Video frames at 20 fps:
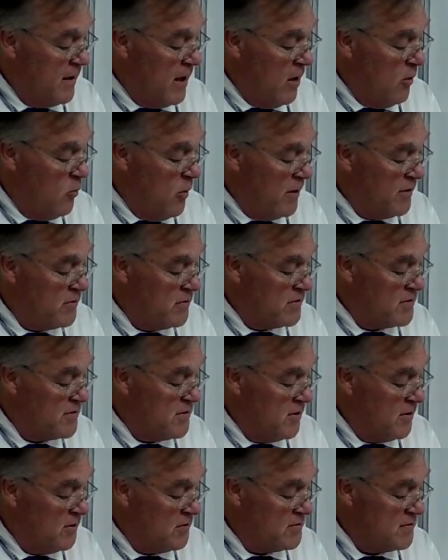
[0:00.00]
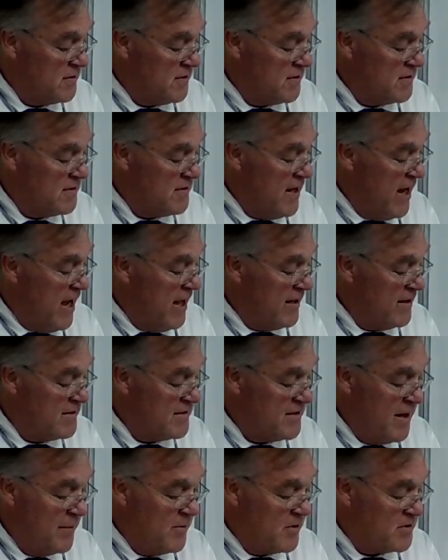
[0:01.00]
a winter solstice, not a
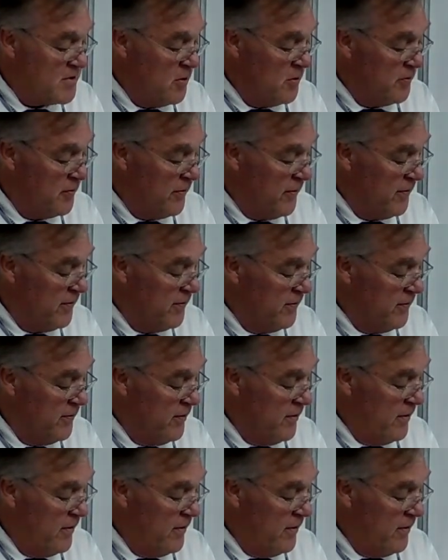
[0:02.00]
summer solstice.